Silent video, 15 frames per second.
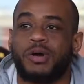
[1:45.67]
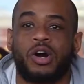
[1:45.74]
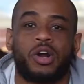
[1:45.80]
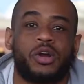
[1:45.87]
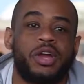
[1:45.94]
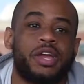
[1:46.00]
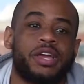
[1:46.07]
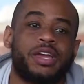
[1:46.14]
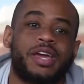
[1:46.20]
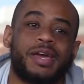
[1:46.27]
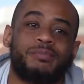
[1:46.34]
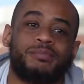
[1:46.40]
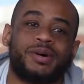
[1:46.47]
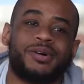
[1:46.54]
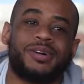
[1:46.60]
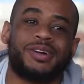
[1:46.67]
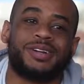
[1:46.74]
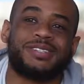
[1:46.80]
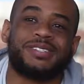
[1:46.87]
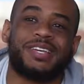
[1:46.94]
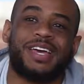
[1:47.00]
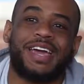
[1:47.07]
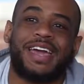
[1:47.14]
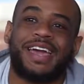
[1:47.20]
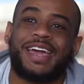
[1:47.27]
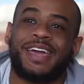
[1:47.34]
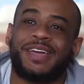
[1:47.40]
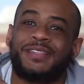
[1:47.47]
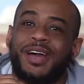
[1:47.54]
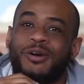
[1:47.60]
RA at Barnes,
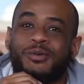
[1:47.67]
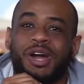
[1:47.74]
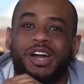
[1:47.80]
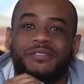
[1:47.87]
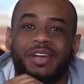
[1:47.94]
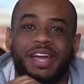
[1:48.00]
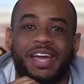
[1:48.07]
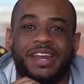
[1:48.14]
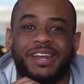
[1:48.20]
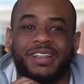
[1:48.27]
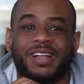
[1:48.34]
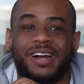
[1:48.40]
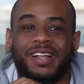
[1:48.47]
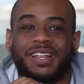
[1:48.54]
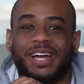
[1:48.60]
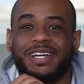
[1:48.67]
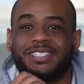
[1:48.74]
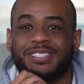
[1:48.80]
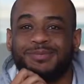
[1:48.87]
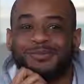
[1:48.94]
and I would have like an 8 o'clock class in